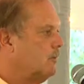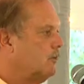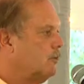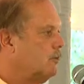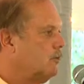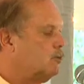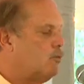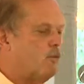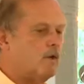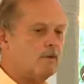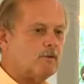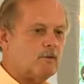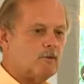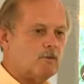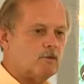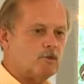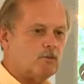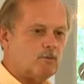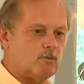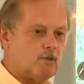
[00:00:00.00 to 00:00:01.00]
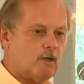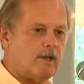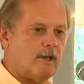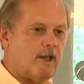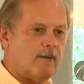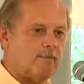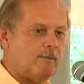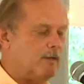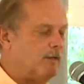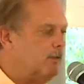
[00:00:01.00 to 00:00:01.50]
just what
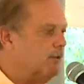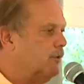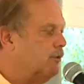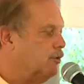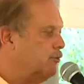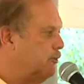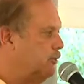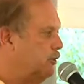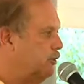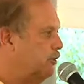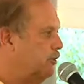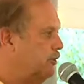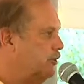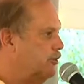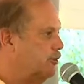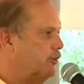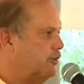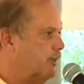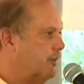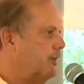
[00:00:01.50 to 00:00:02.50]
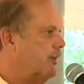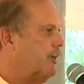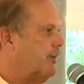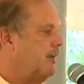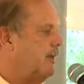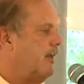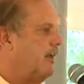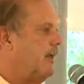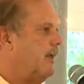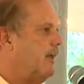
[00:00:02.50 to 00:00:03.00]
happened in those bushes.
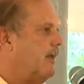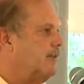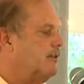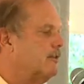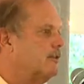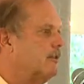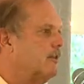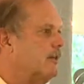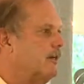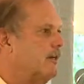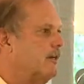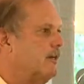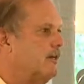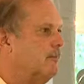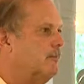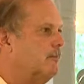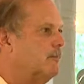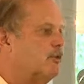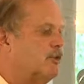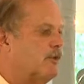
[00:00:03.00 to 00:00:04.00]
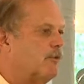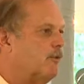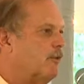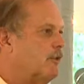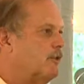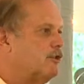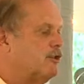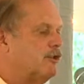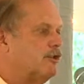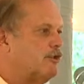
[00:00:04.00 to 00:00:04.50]
And so, for
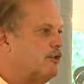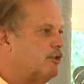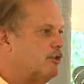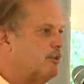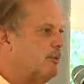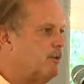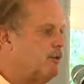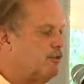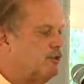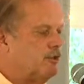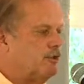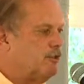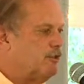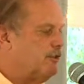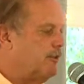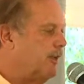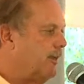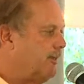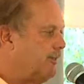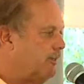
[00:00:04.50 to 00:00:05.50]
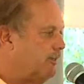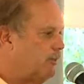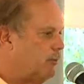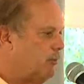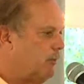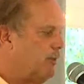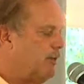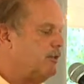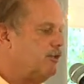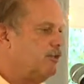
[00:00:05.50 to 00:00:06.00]
instance, suppose it's the
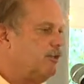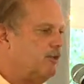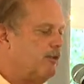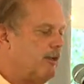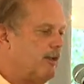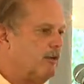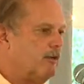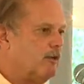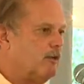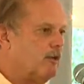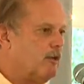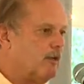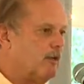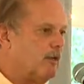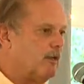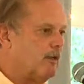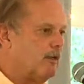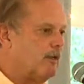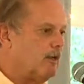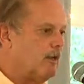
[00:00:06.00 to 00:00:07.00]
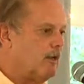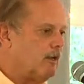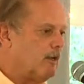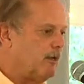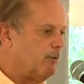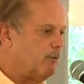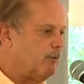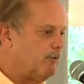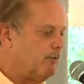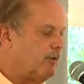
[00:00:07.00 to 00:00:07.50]
1920s and you had a
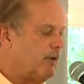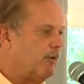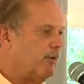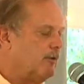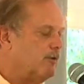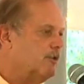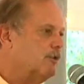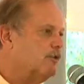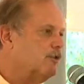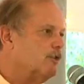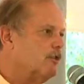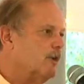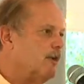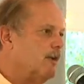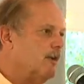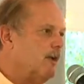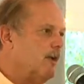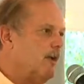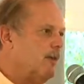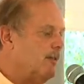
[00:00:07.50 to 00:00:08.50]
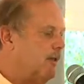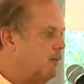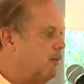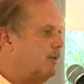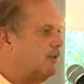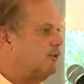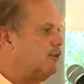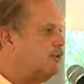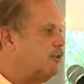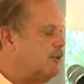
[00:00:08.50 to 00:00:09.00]
couple of characters and they
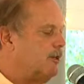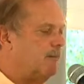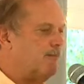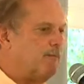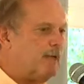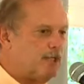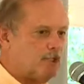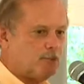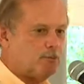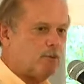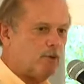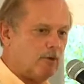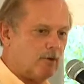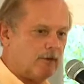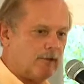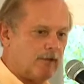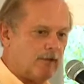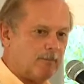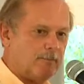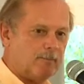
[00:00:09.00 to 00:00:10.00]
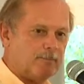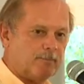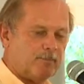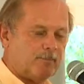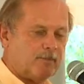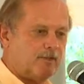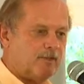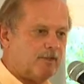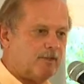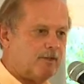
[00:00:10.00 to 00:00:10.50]
went to see a baseball game.
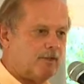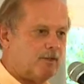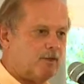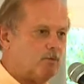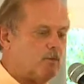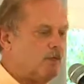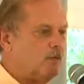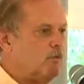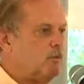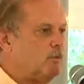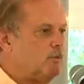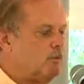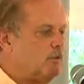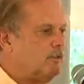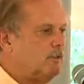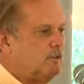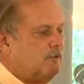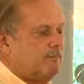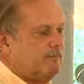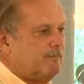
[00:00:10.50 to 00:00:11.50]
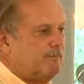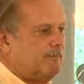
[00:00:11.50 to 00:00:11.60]
You know, well, you wouldn't,